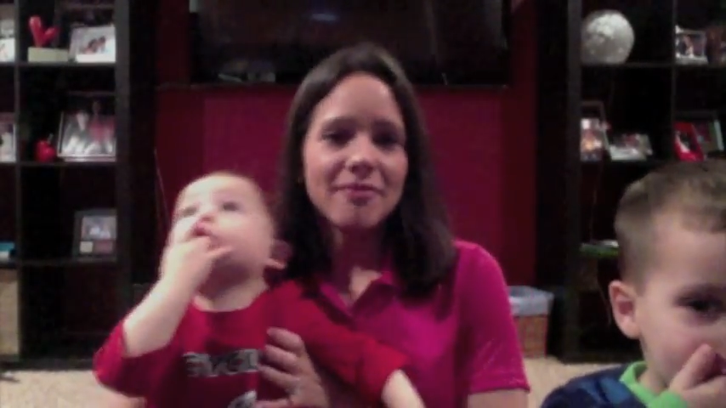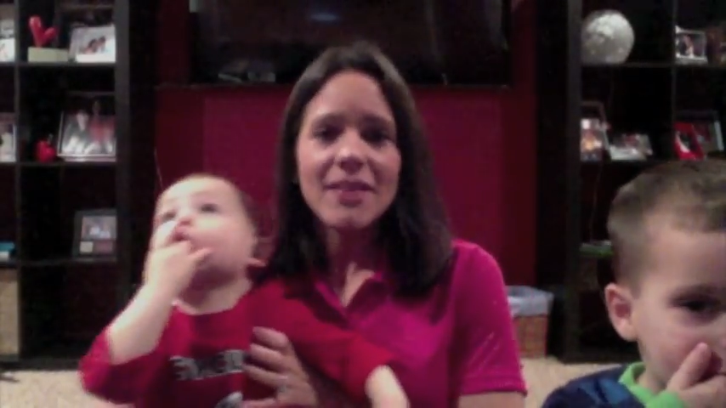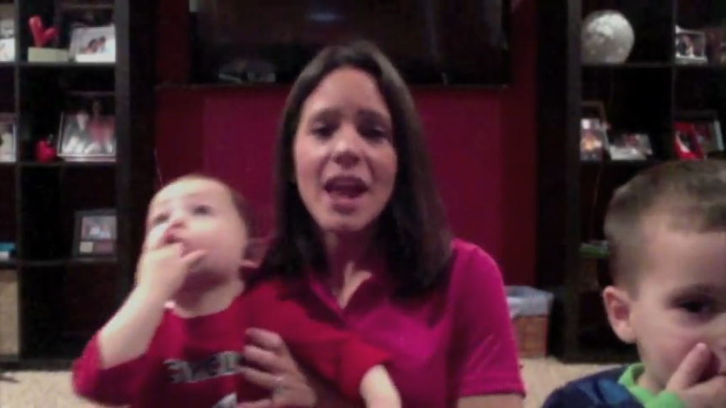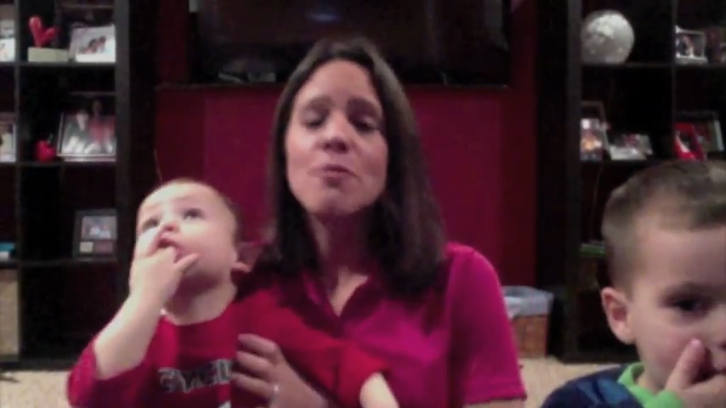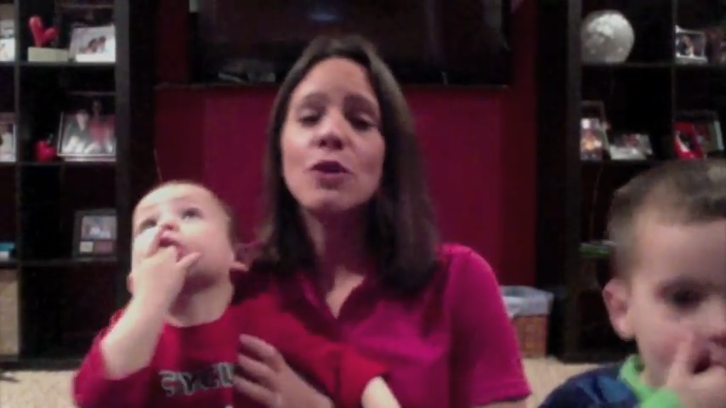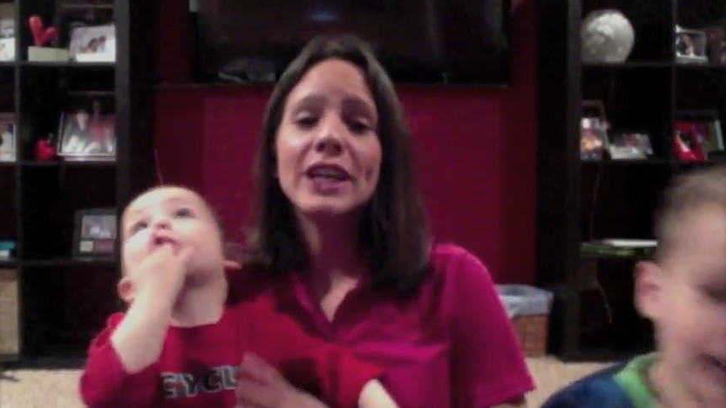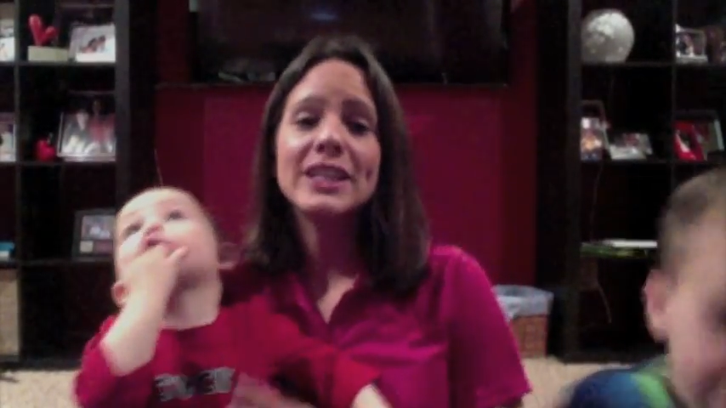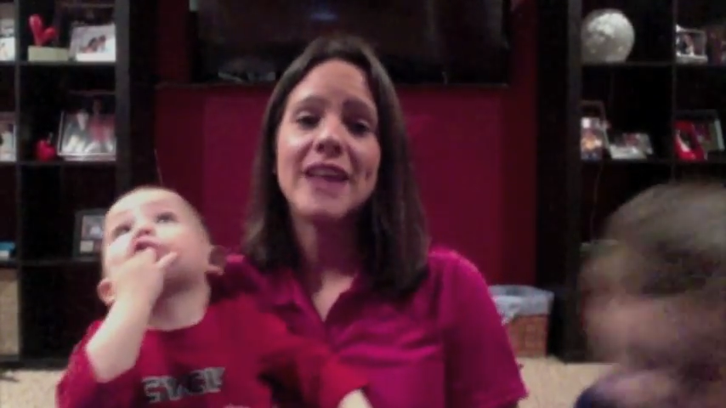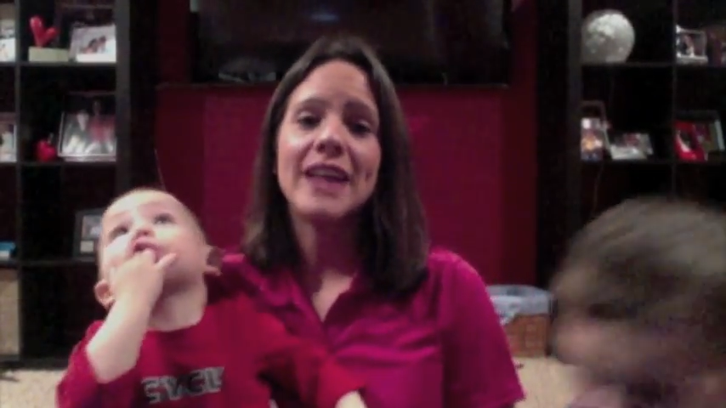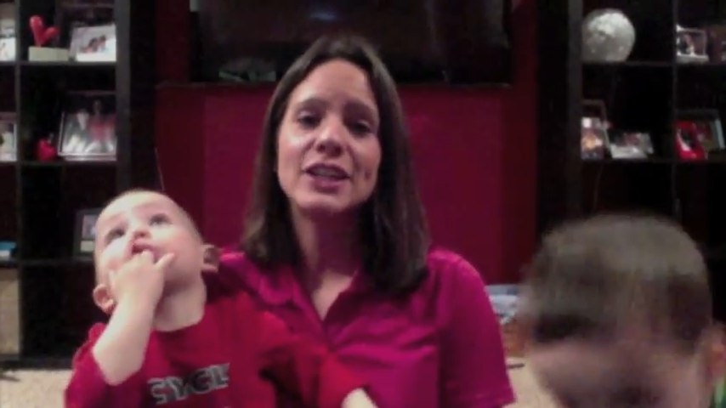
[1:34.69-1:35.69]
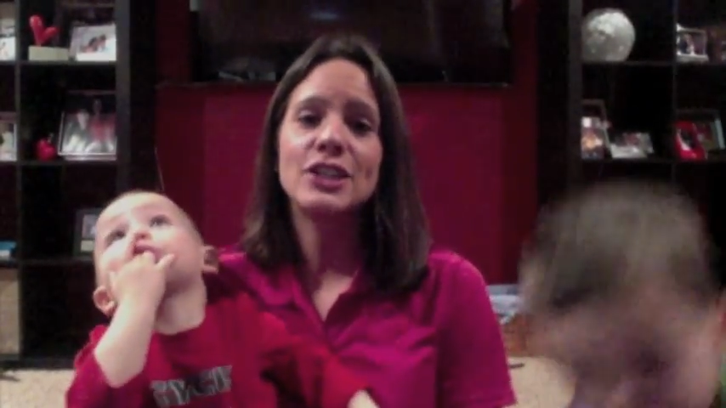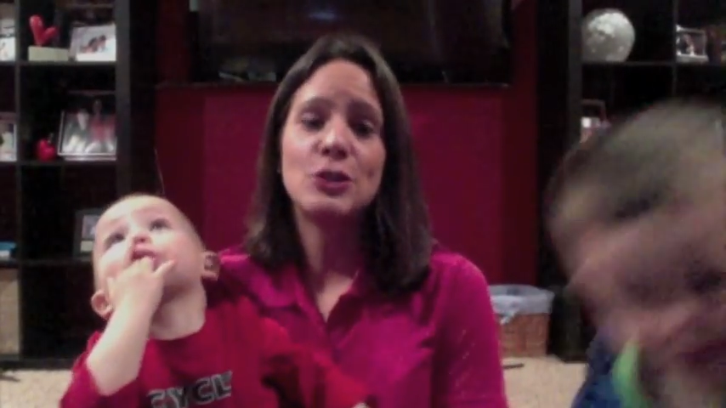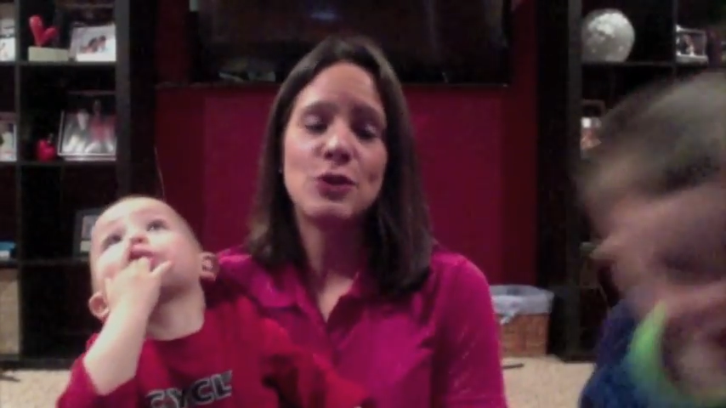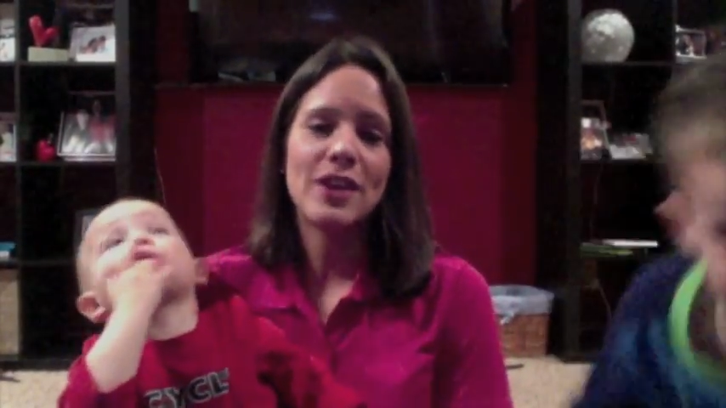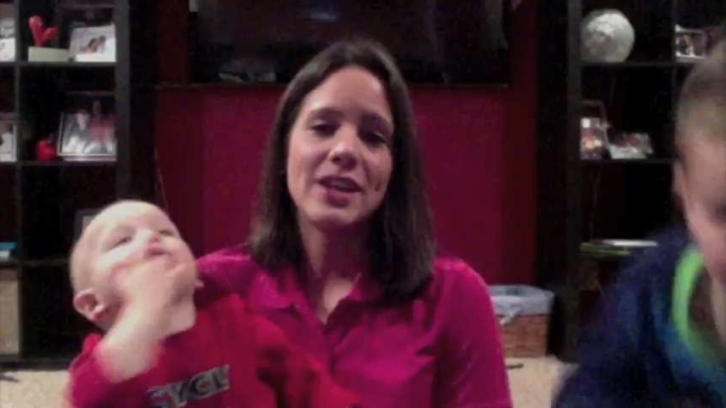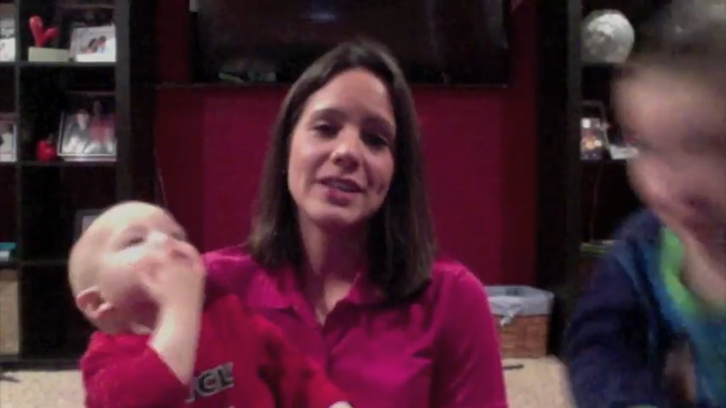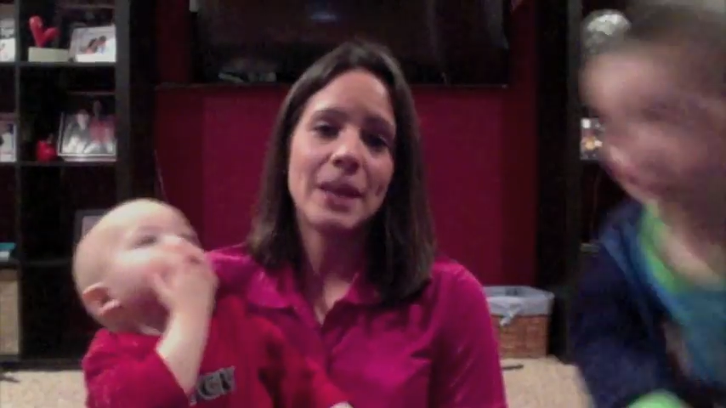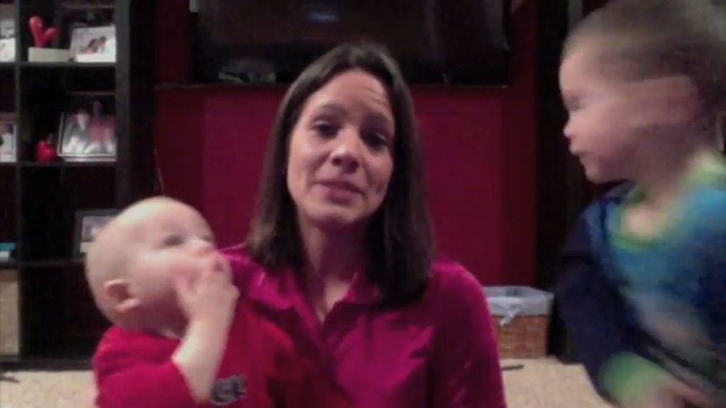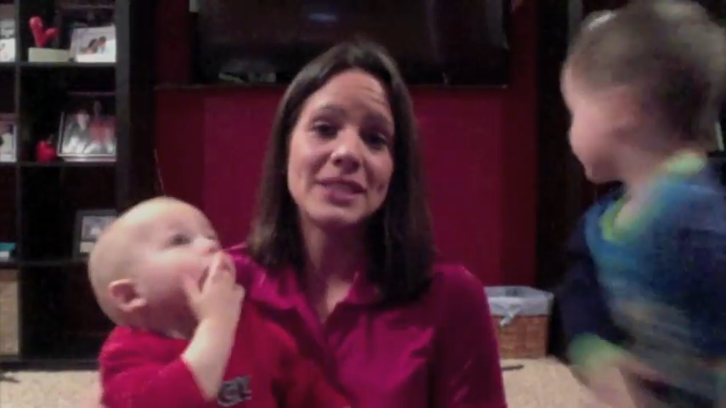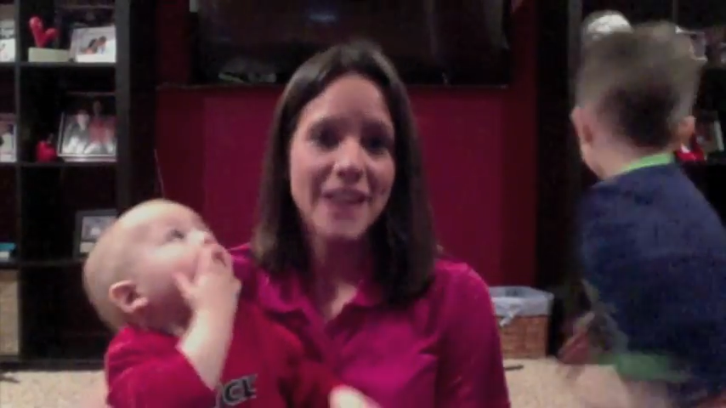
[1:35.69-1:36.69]
I'm really excited to do this. I'm
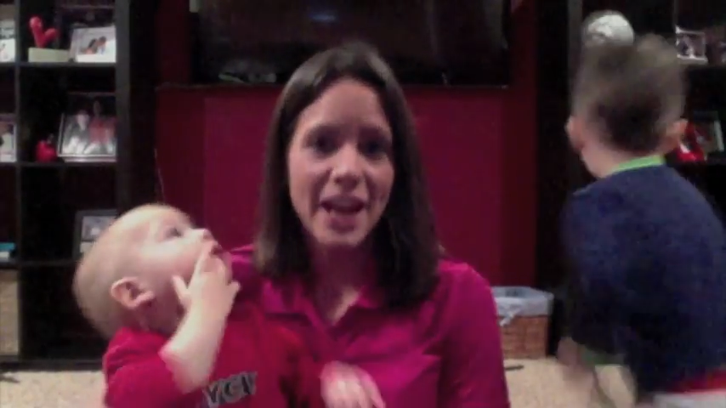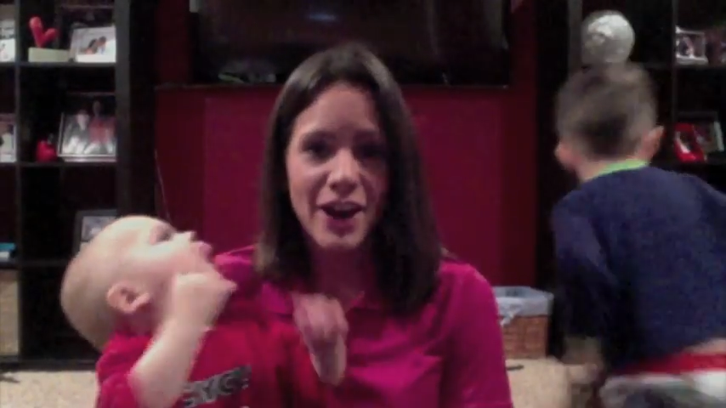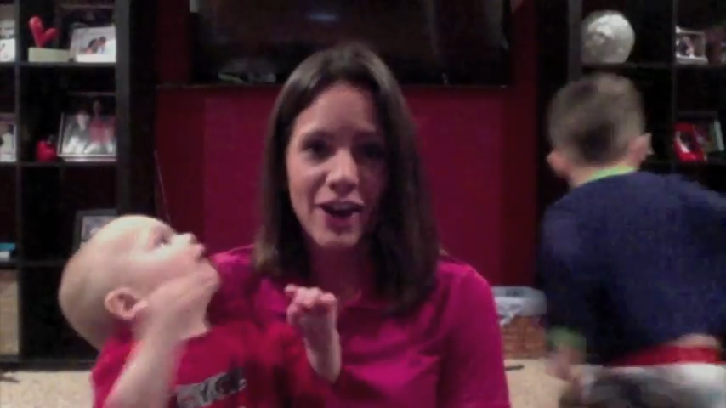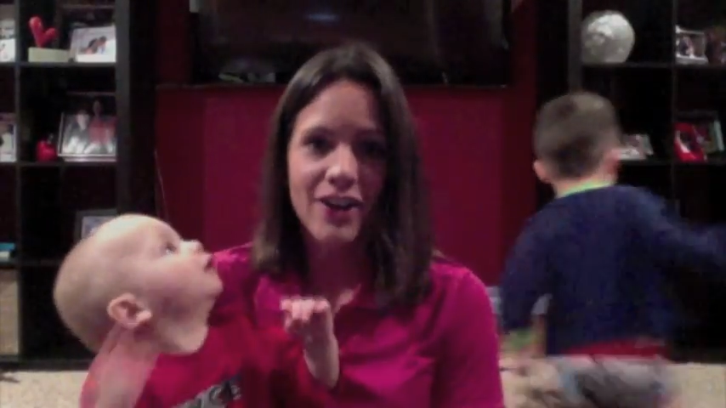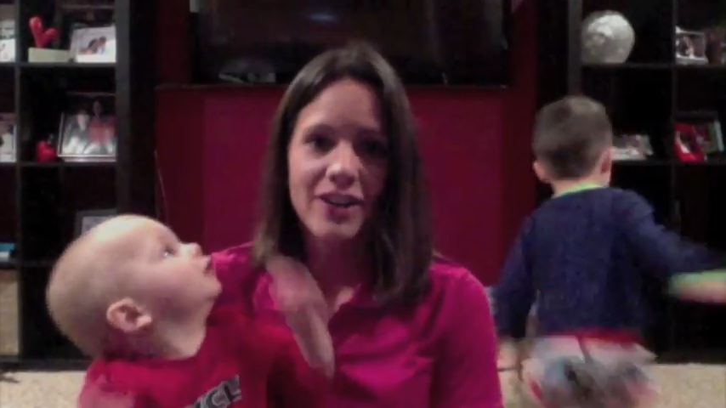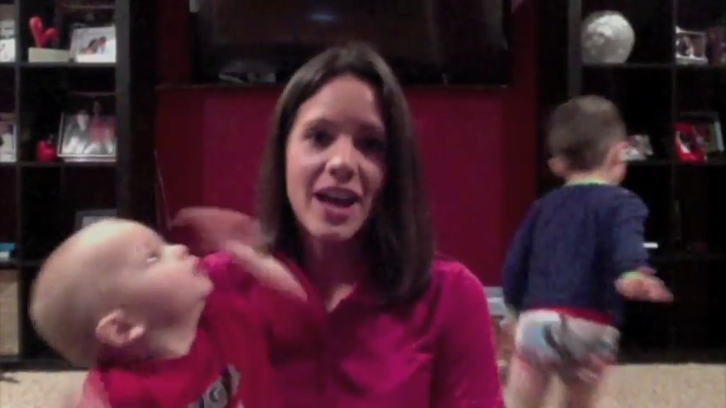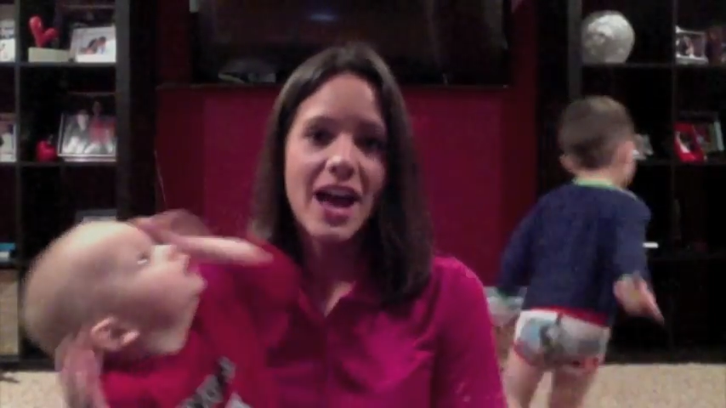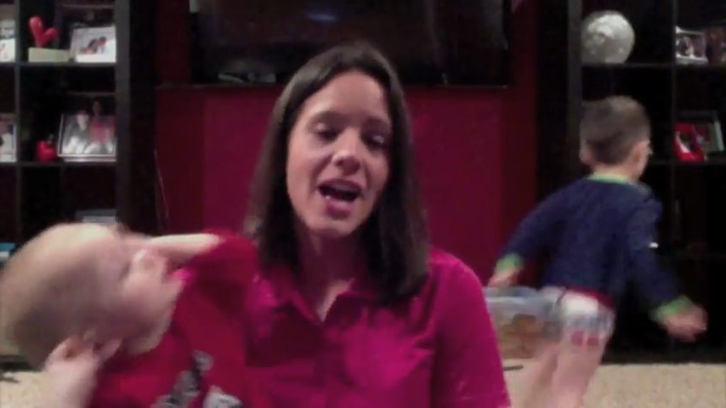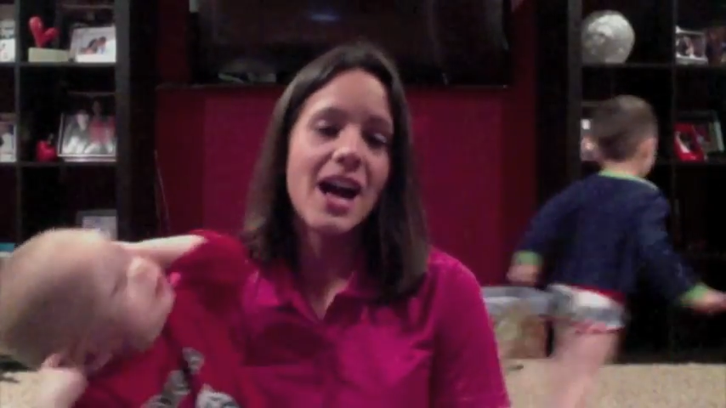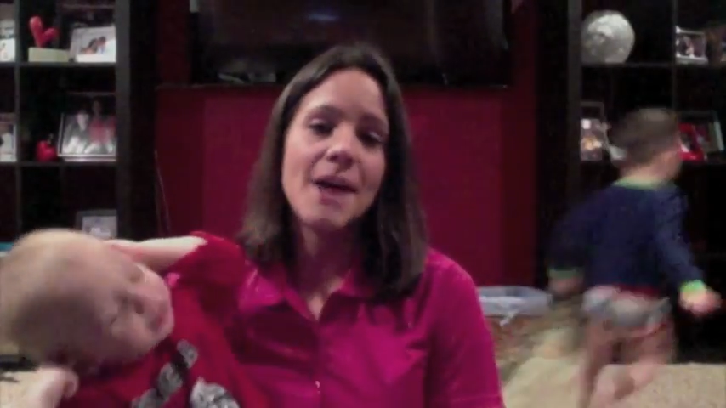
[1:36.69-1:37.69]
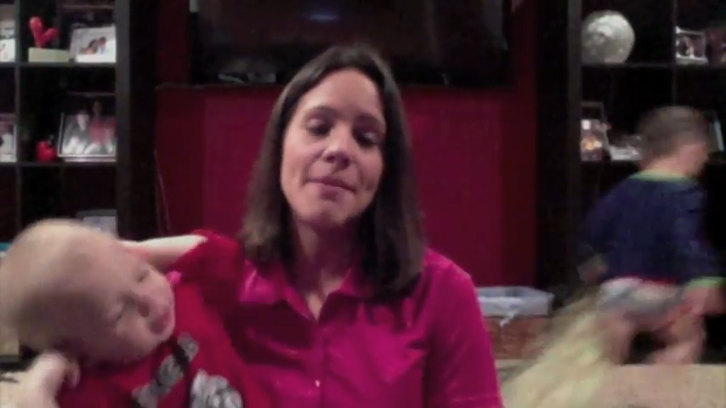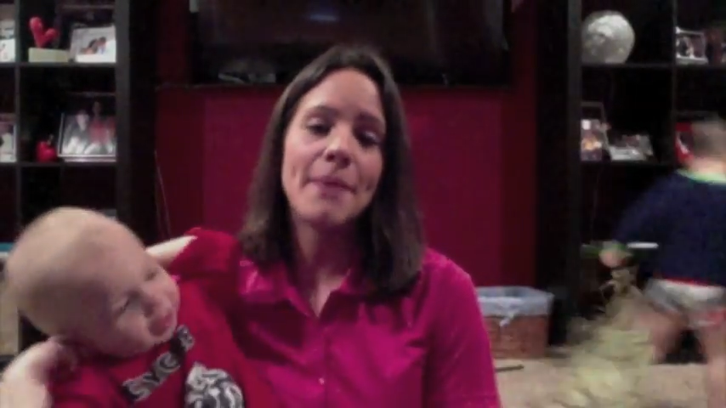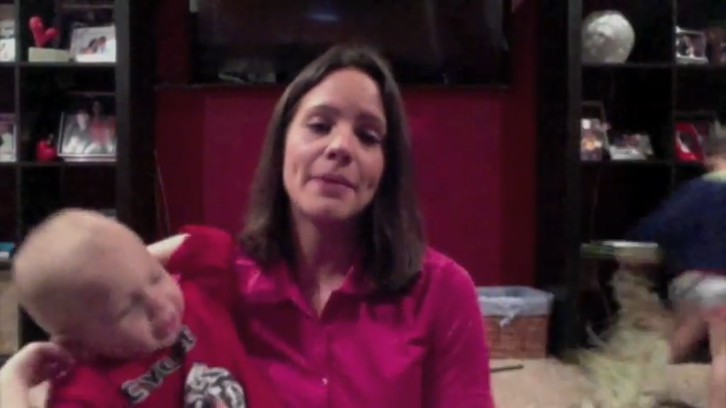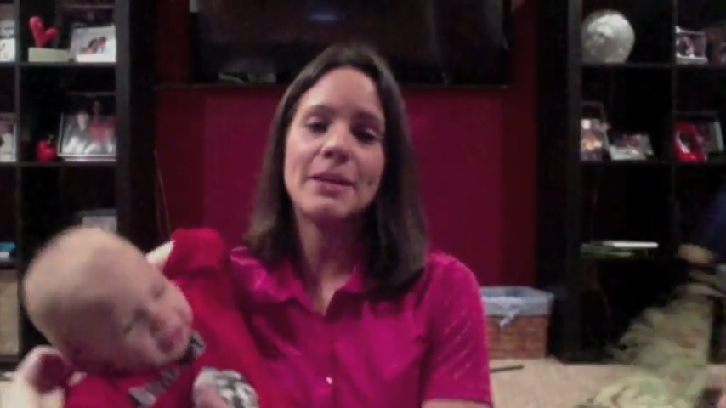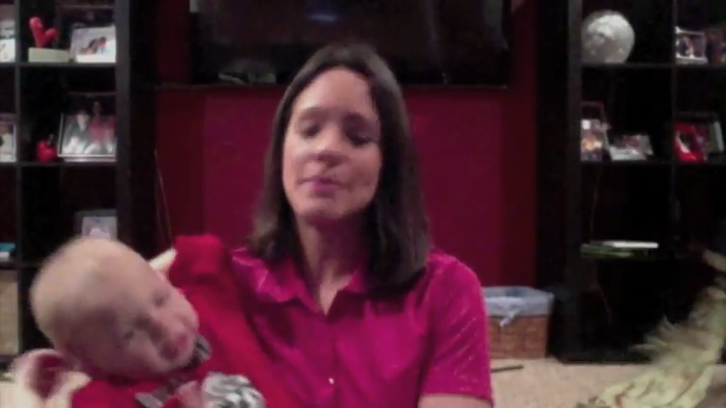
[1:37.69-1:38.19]
scared. Um, I'm going to